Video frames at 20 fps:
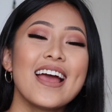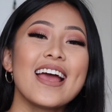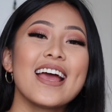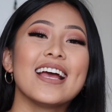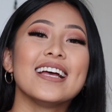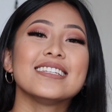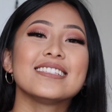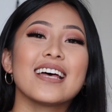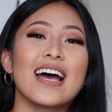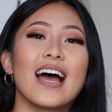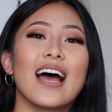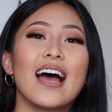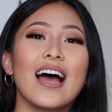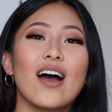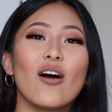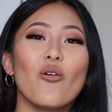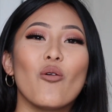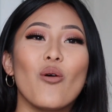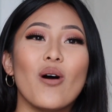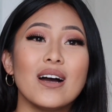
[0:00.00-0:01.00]
is that
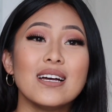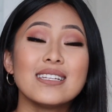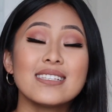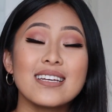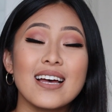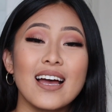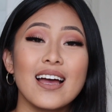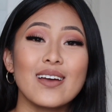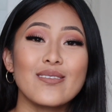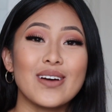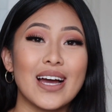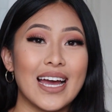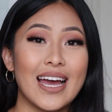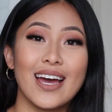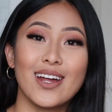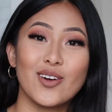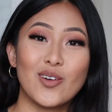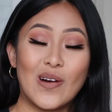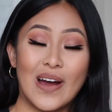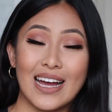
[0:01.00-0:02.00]
one time I
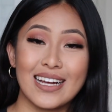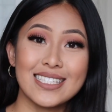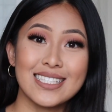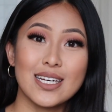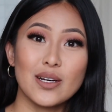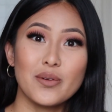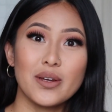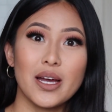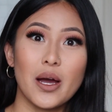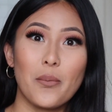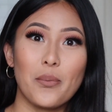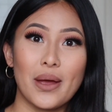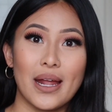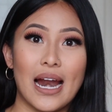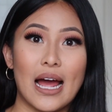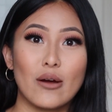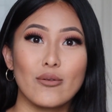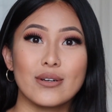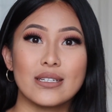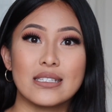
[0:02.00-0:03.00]
had a wax coming up and
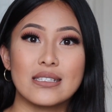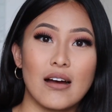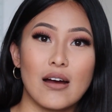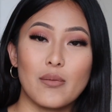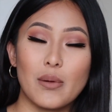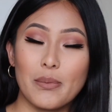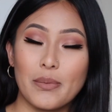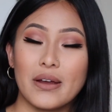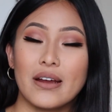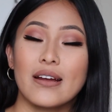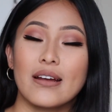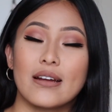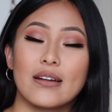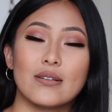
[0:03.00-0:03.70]
I was on my period.